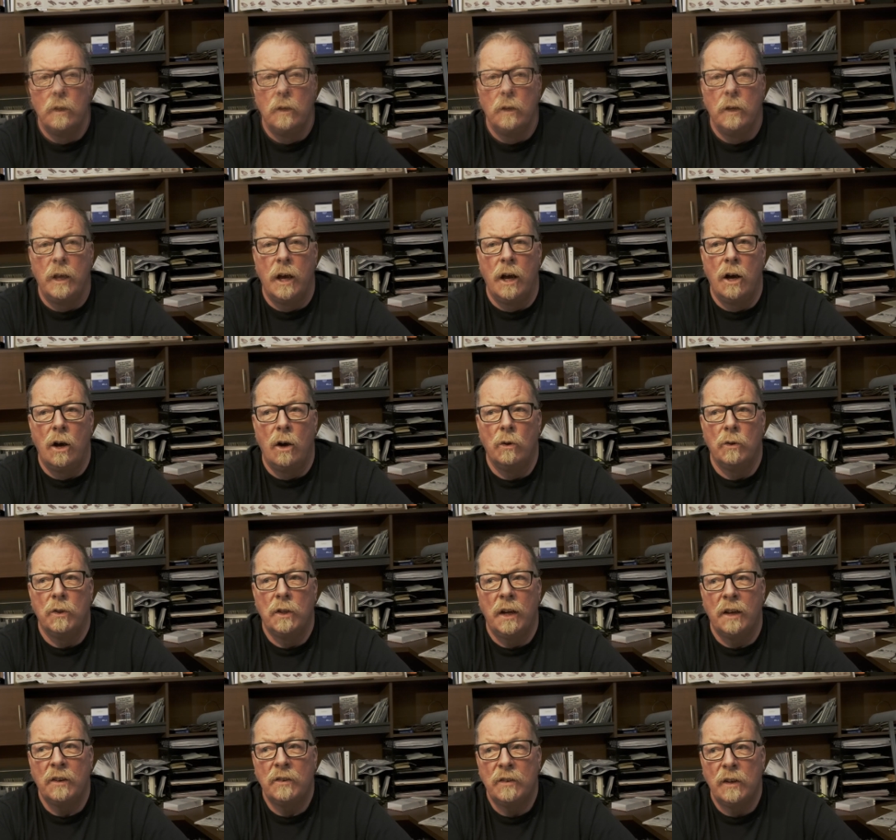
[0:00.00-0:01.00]
Now,
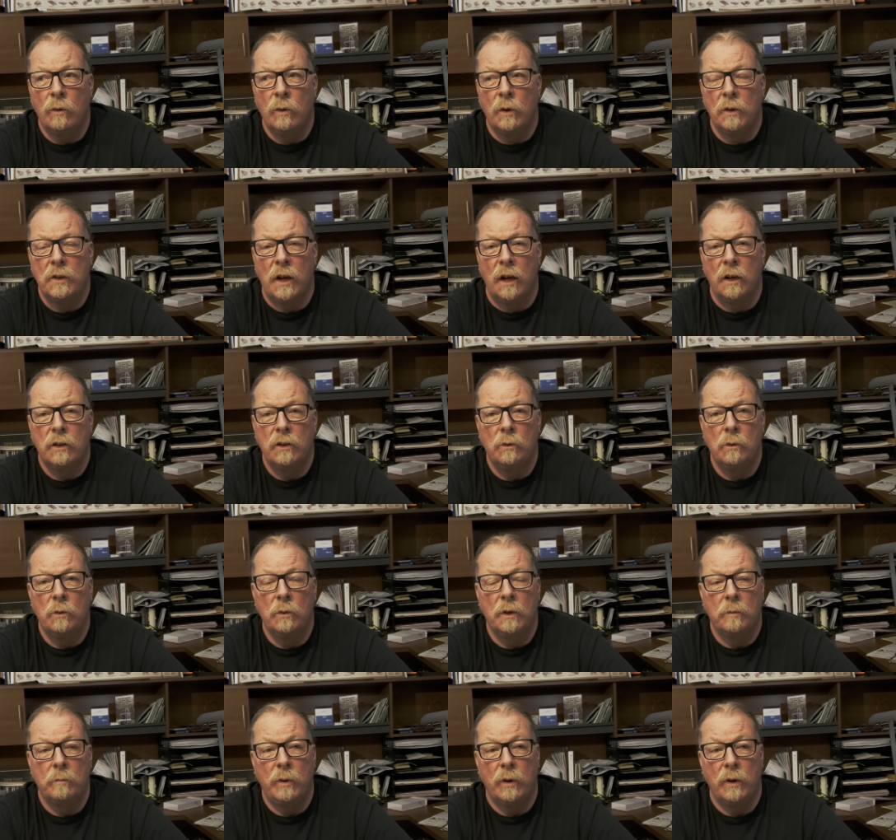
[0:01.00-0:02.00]
the next thing I want to talk to
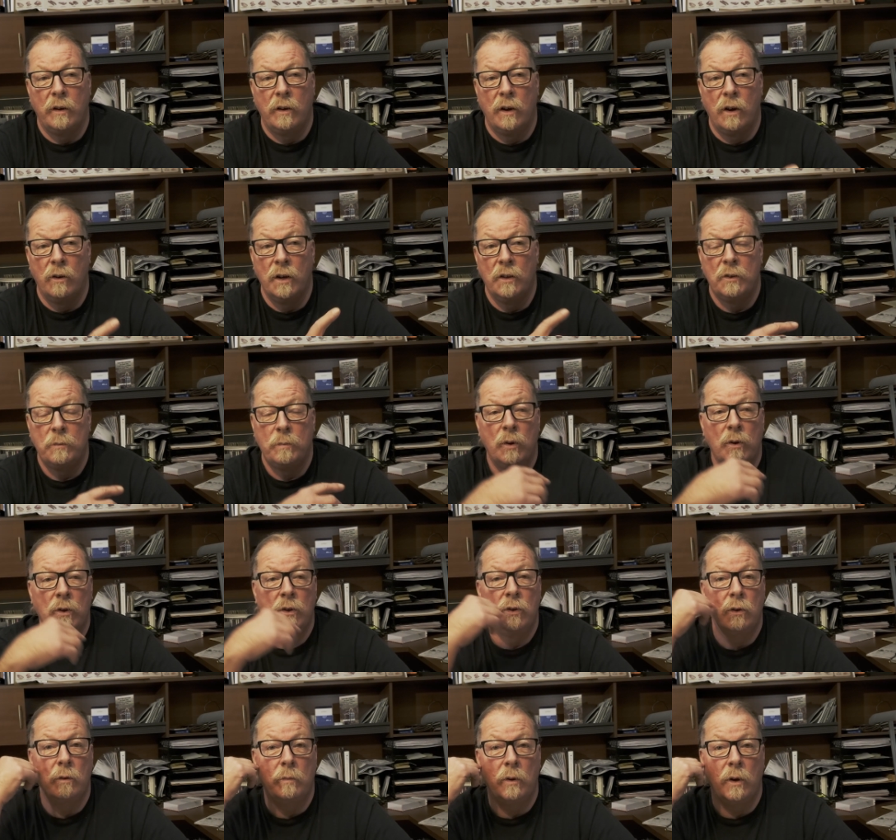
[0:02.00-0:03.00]
you about, I already spoke
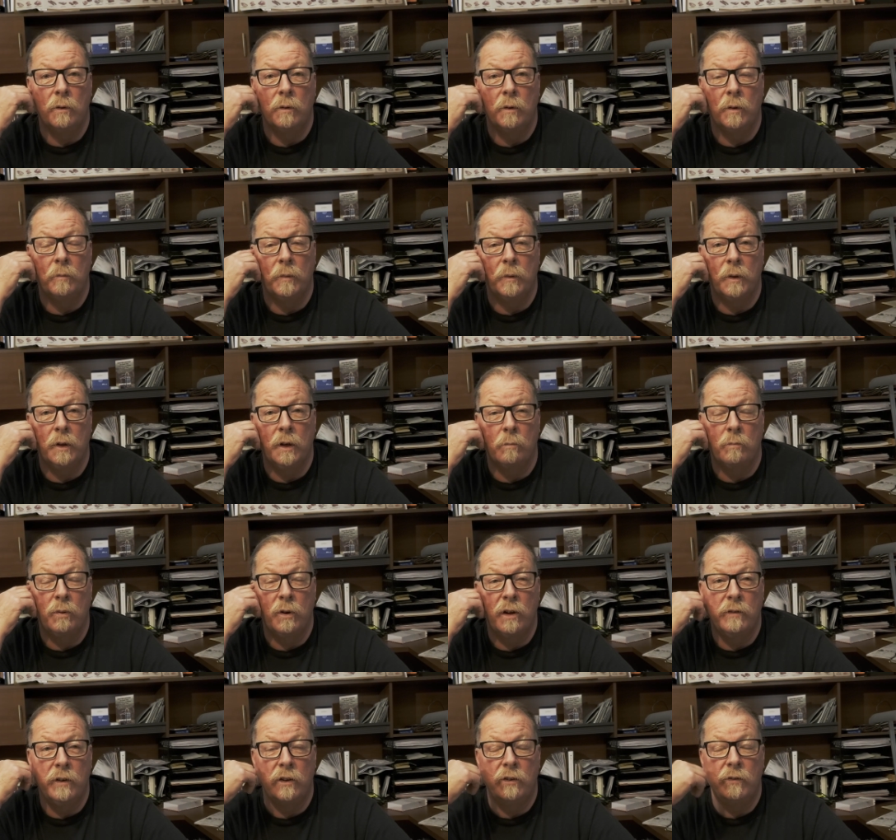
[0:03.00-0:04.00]
to you about in a
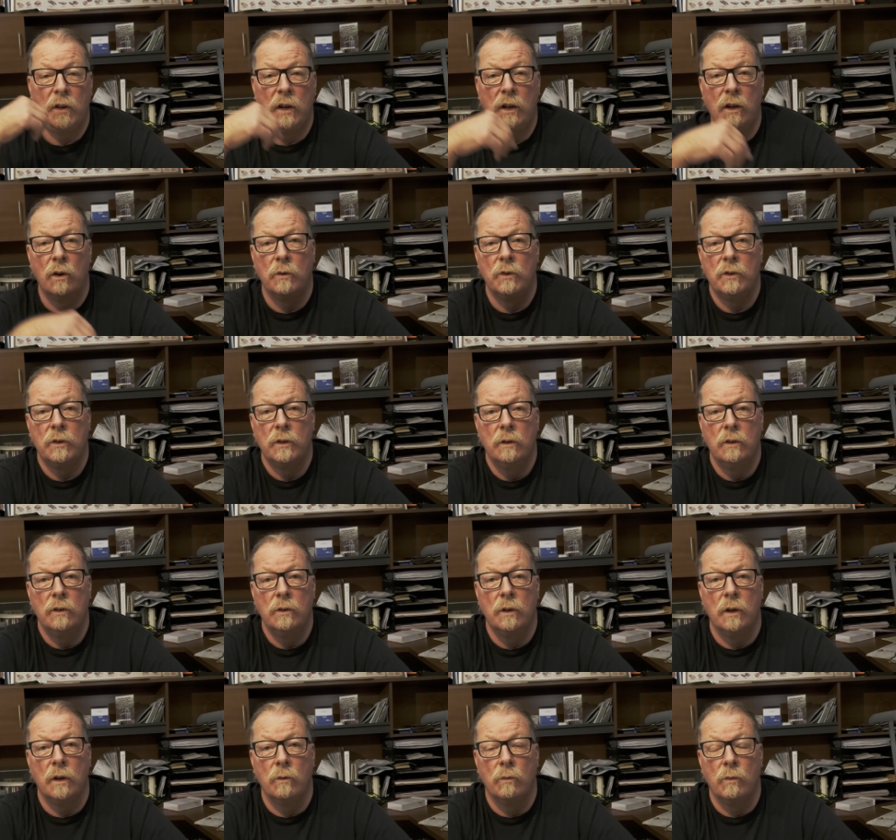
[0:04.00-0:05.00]
previous video, is
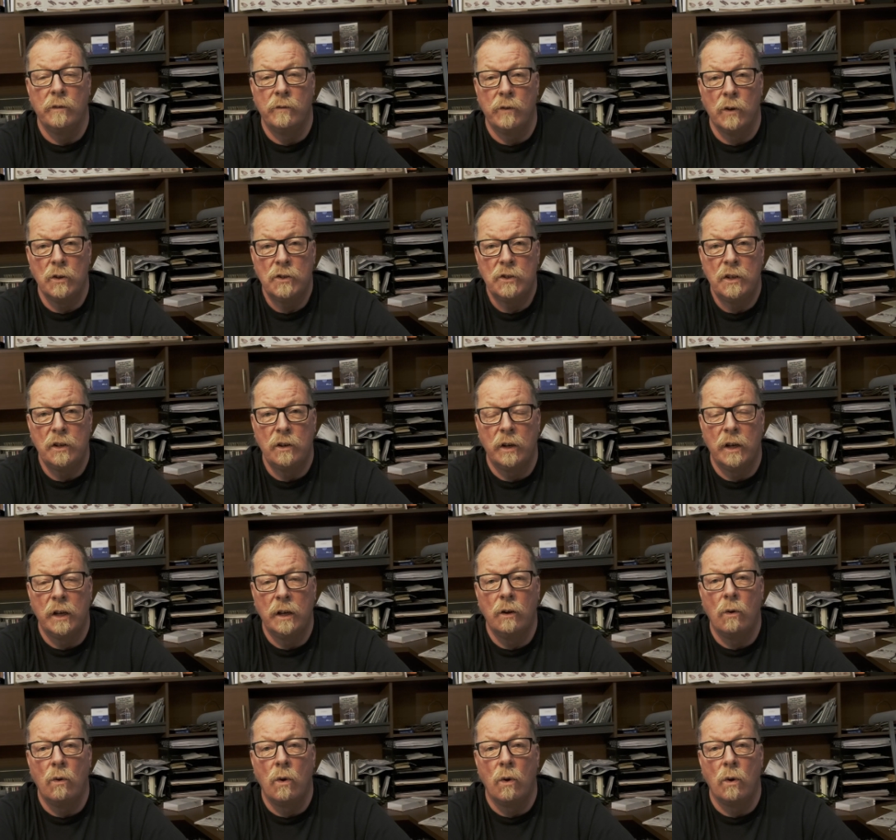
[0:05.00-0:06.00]
uh, reverse
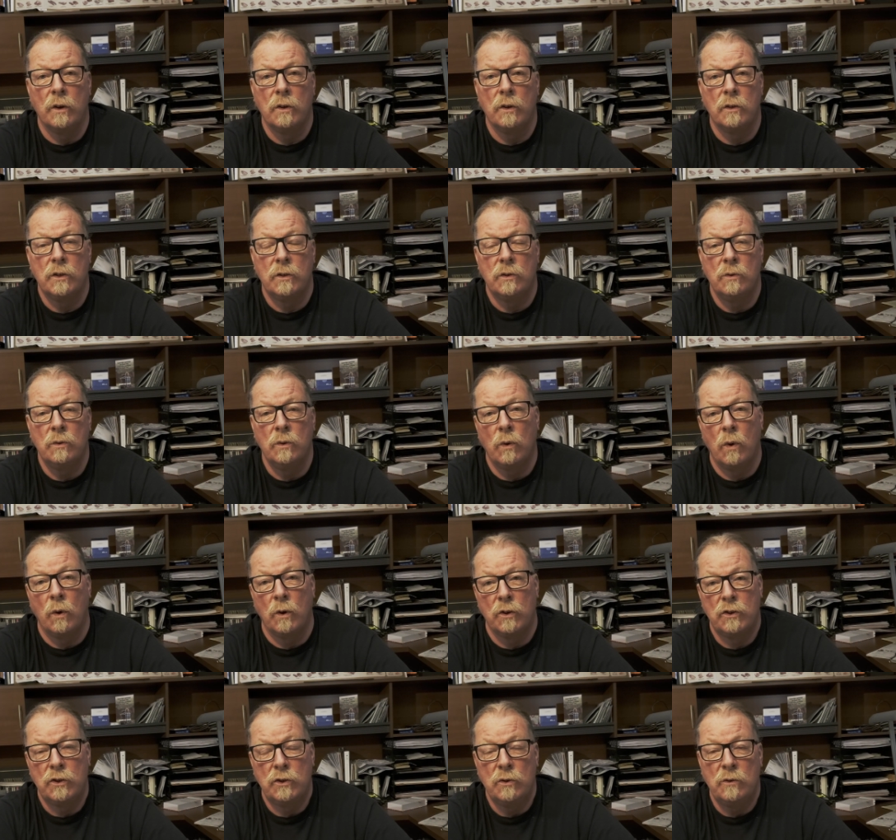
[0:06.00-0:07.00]
searing or sous
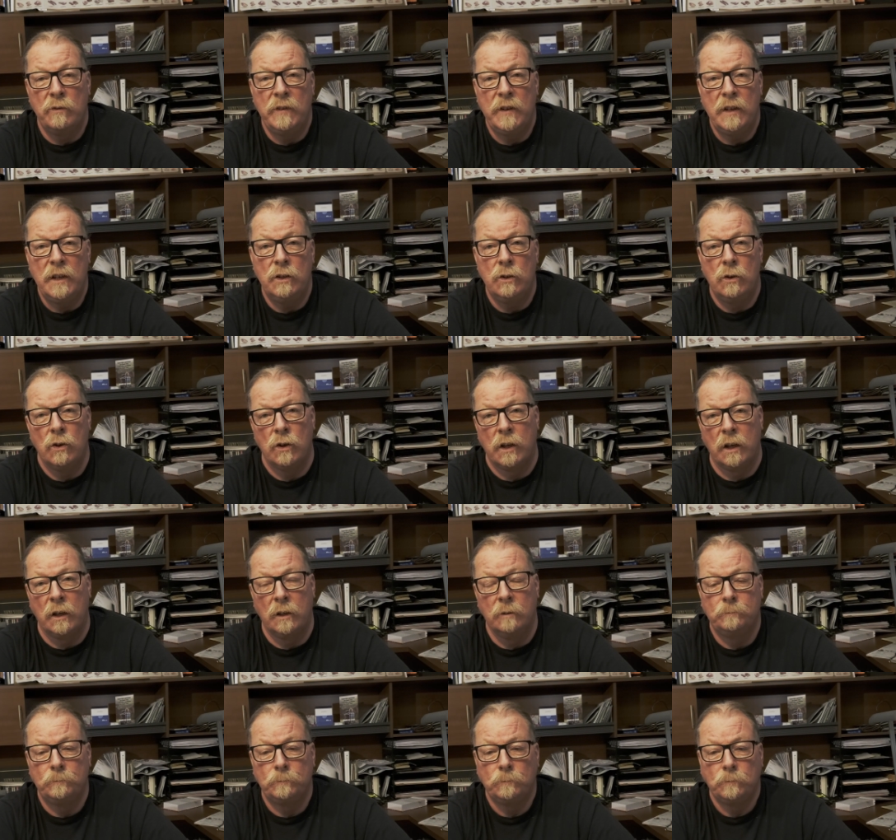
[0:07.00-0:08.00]
or sous vide cooking,